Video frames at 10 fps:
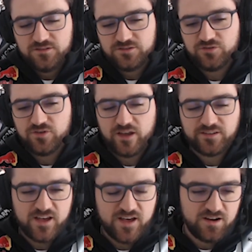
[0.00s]
so you guys
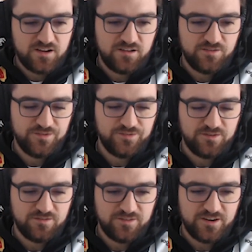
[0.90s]
had, uh, you
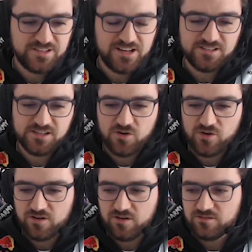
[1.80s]
know, there's LZ
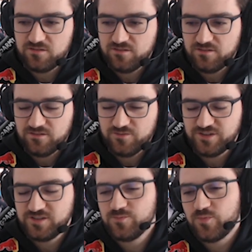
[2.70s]
going on, which
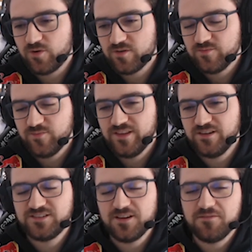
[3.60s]
is important, but
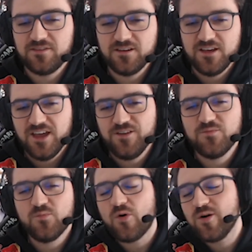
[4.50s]
there's something even
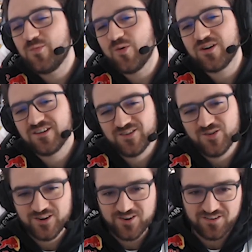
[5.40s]
more important
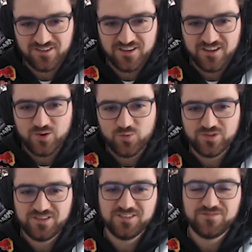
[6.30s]
going on
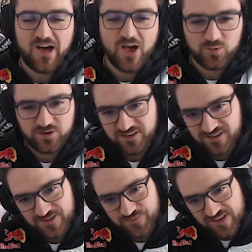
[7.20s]
which is Valorant,
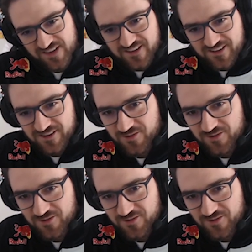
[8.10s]
of